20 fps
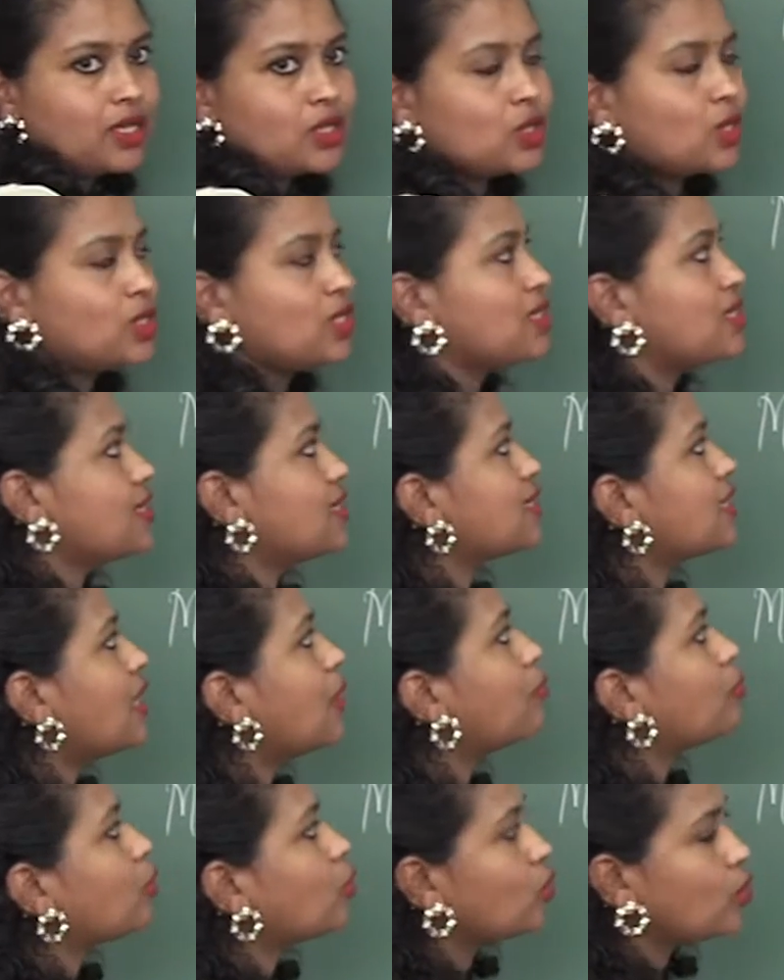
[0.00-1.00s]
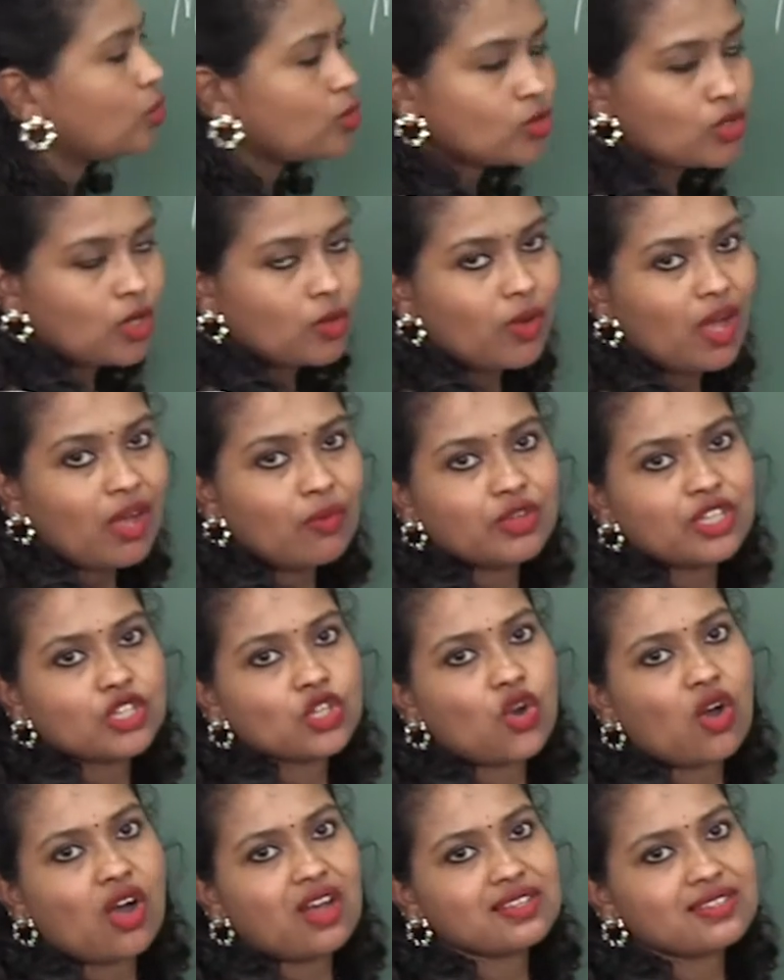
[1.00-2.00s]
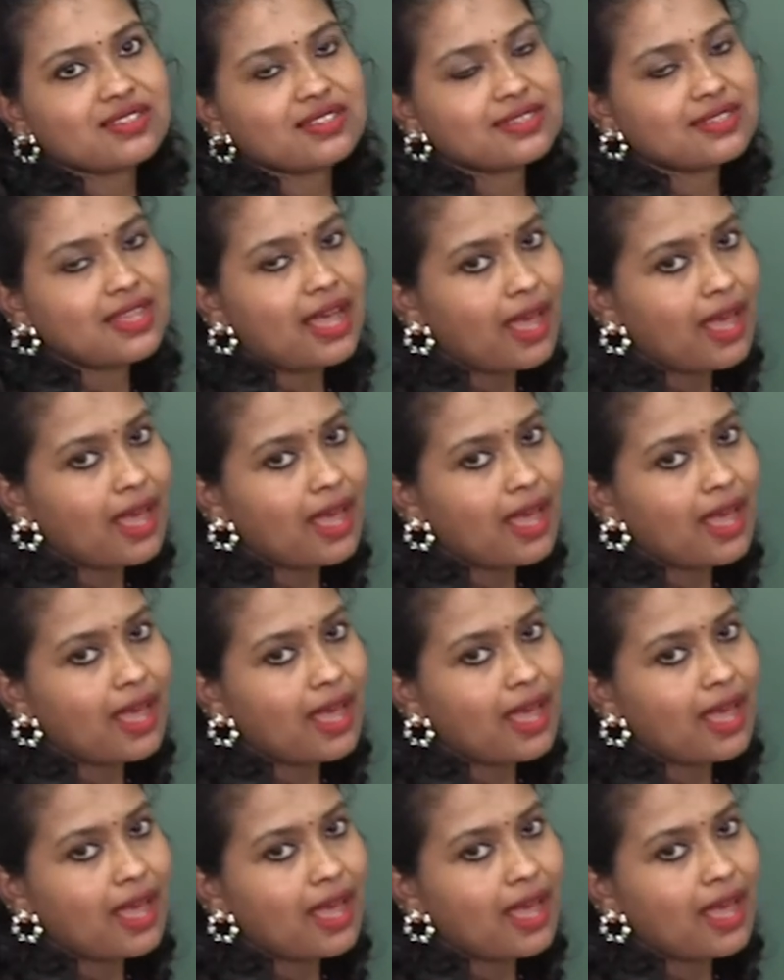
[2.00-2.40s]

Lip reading: So, this is a protozoa which causes the